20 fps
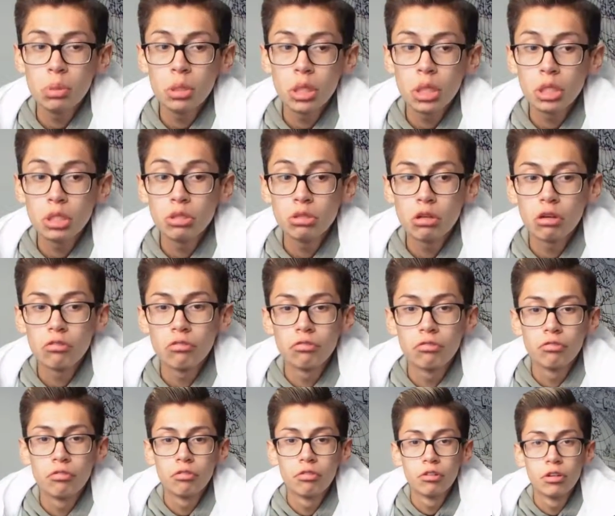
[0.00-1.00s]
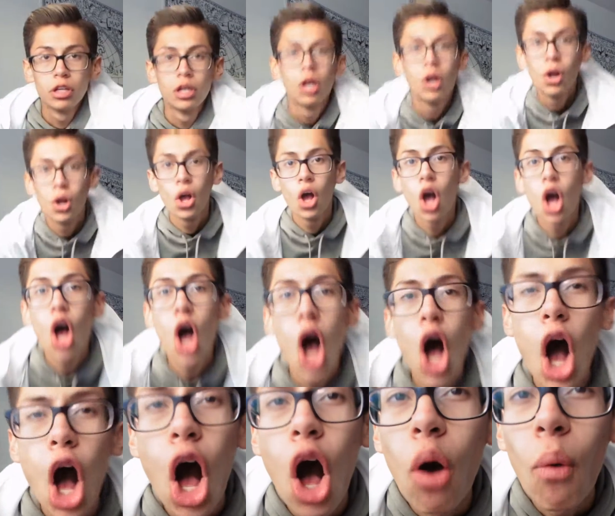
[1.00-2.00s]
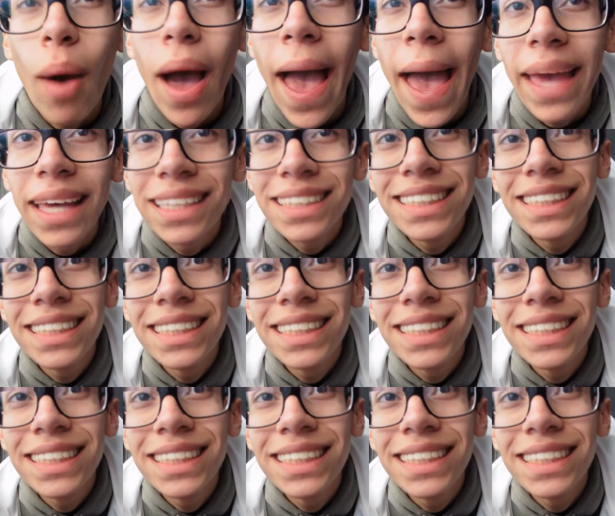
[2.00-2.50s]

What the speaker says: putting stuff away.